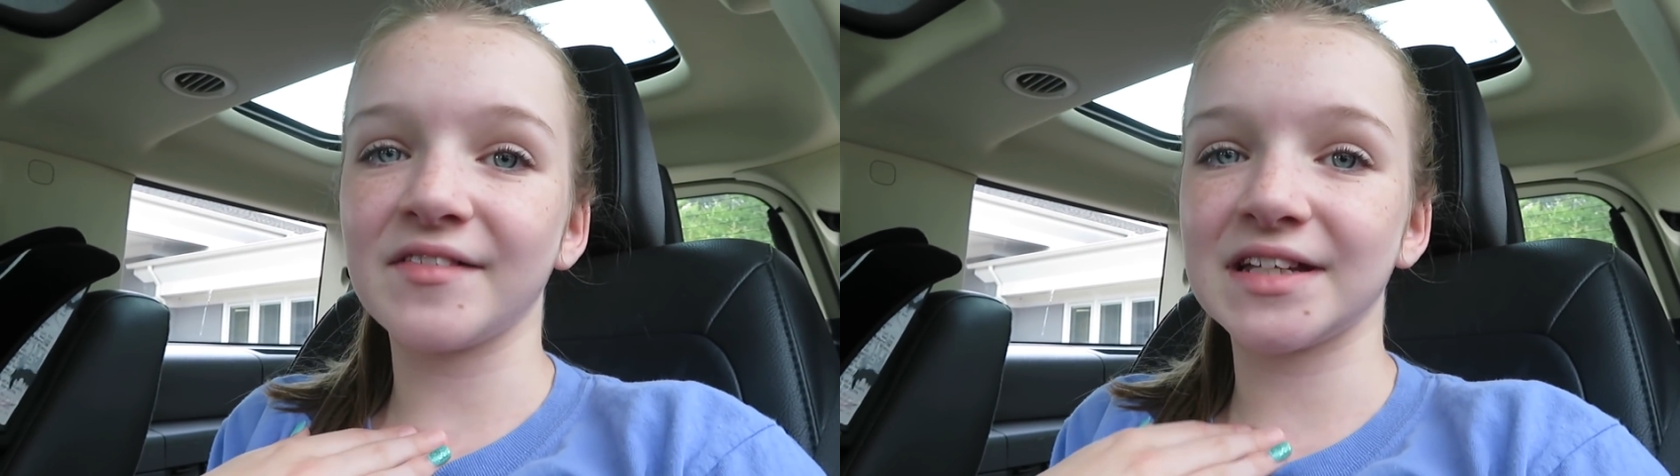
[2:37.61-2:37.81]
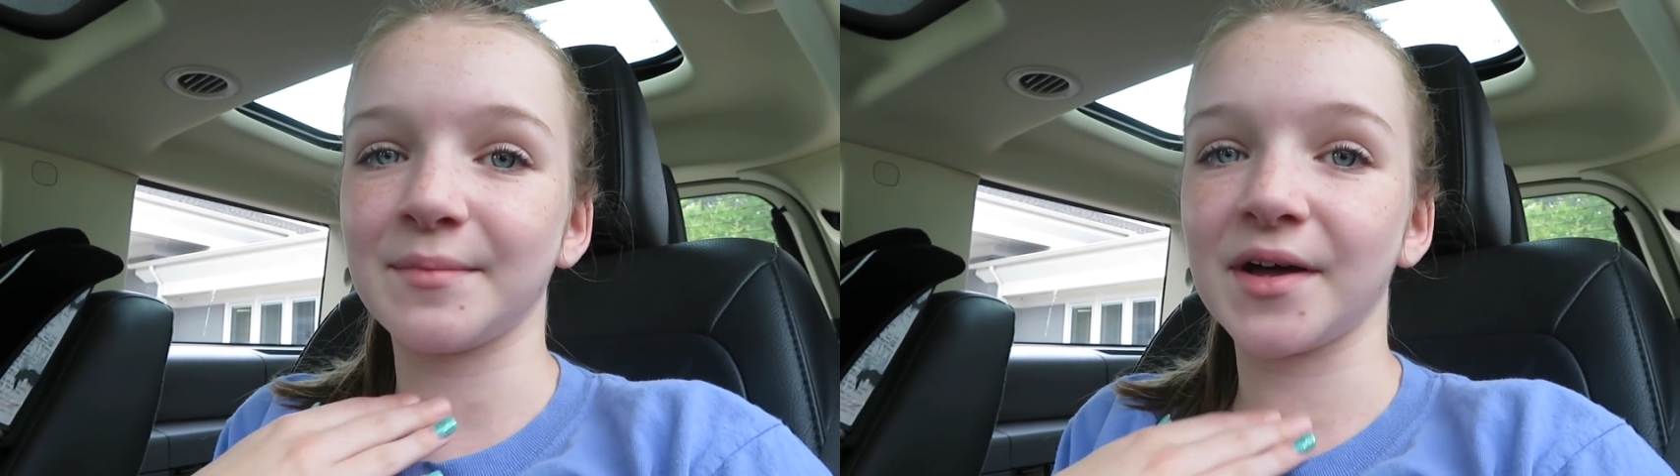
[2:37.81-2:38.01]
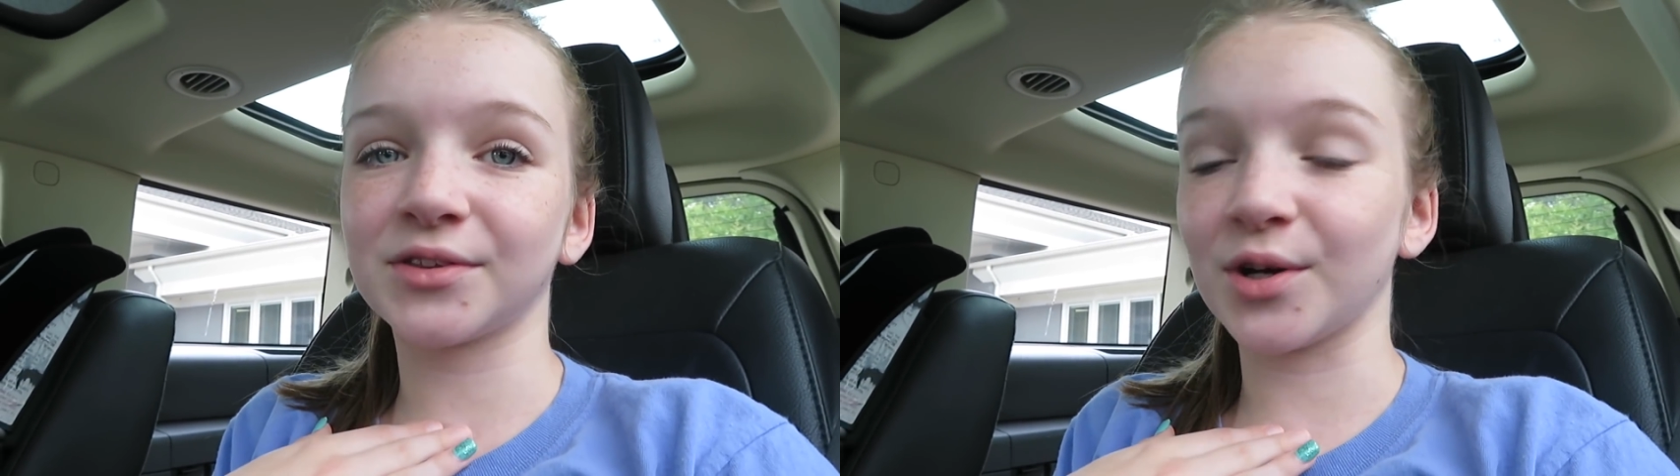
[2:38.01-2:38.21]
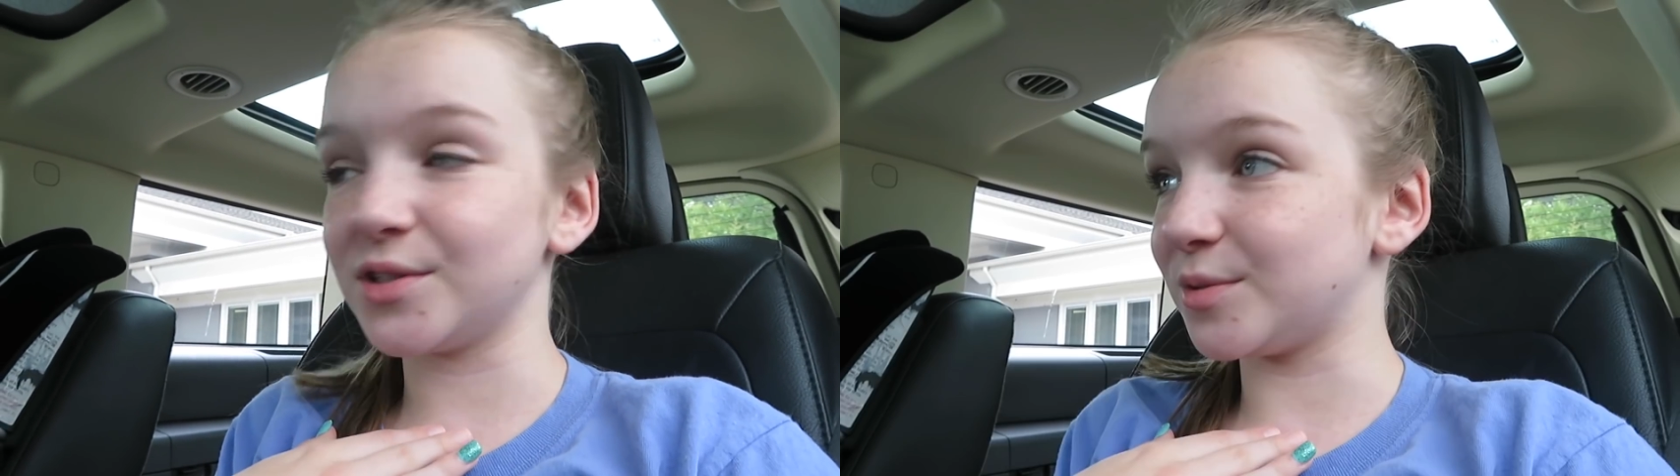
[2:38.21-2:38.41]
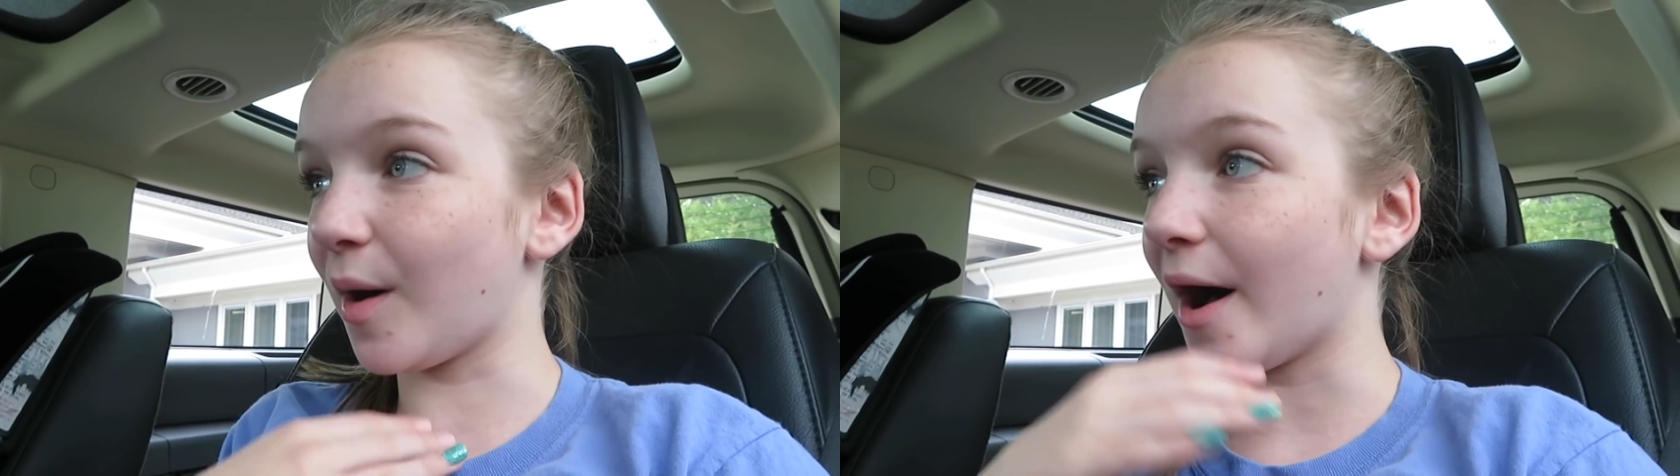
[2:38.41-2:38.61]
have to get my
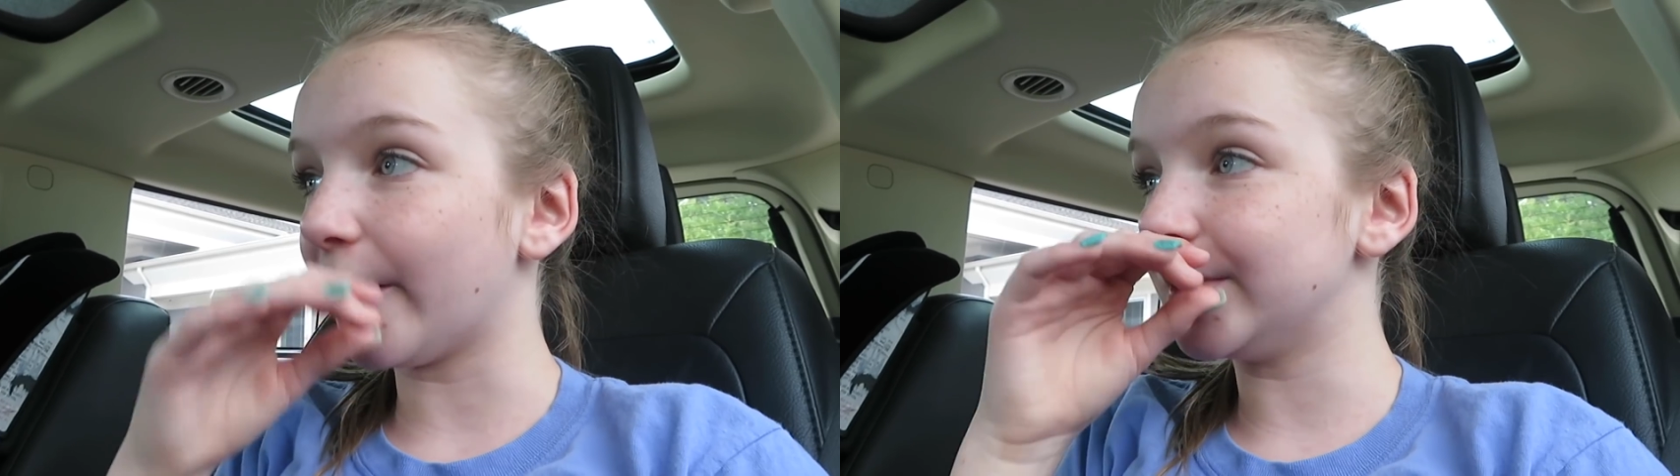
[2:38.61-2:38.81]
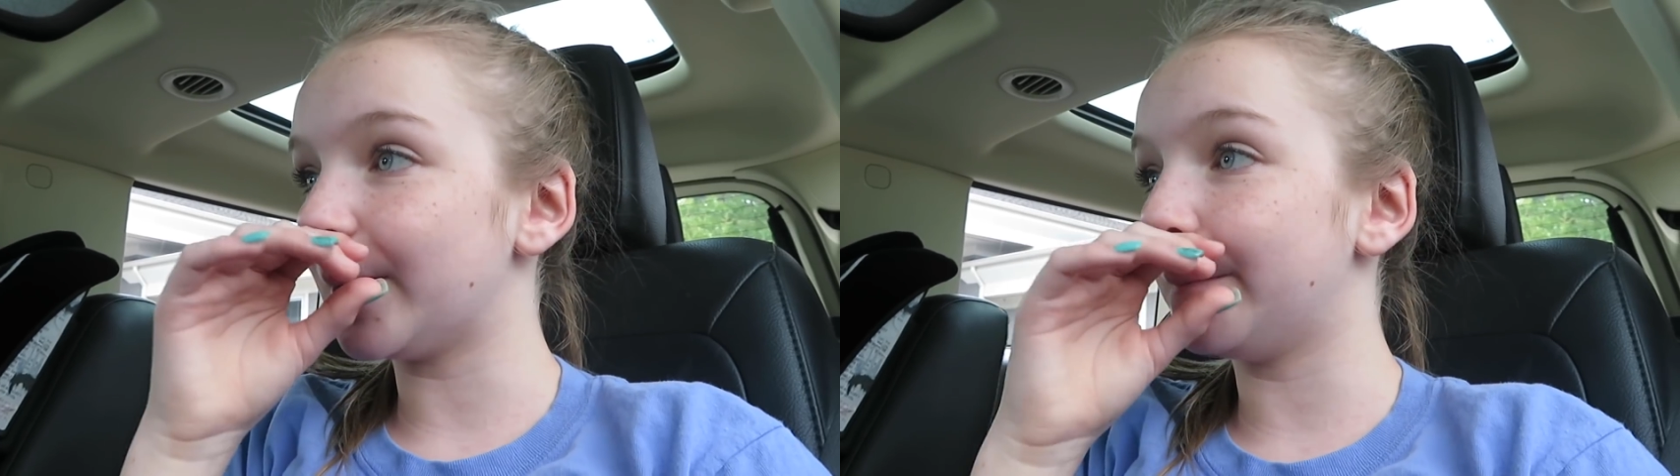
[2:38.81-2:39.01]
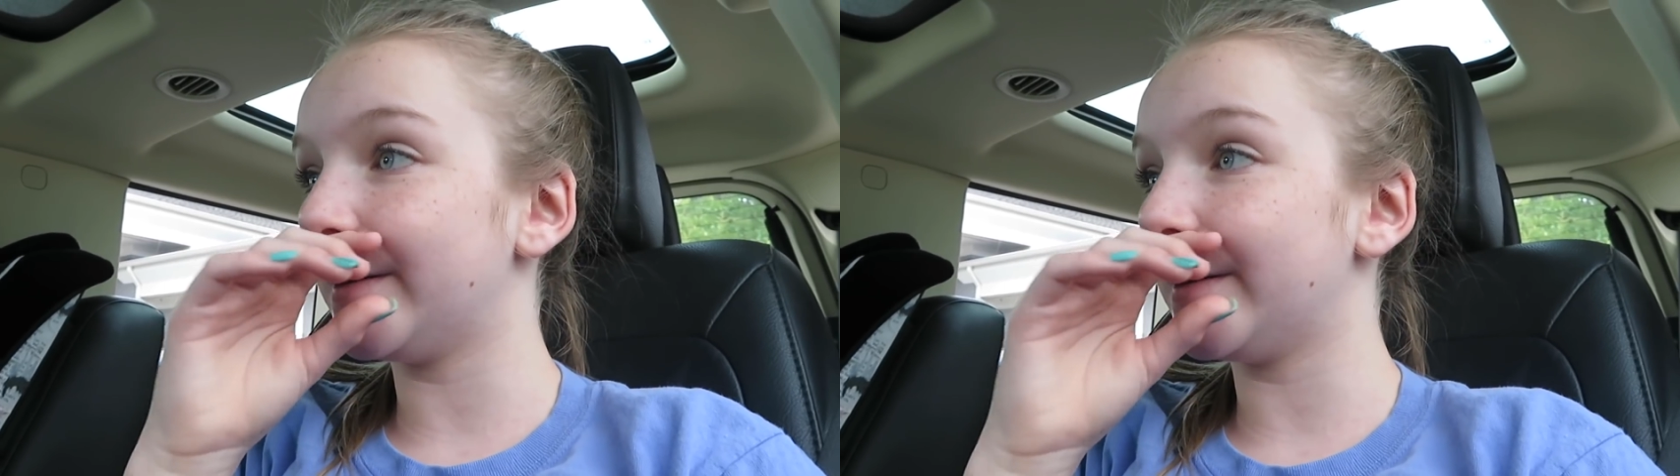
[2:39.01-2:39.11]
throat swabbed,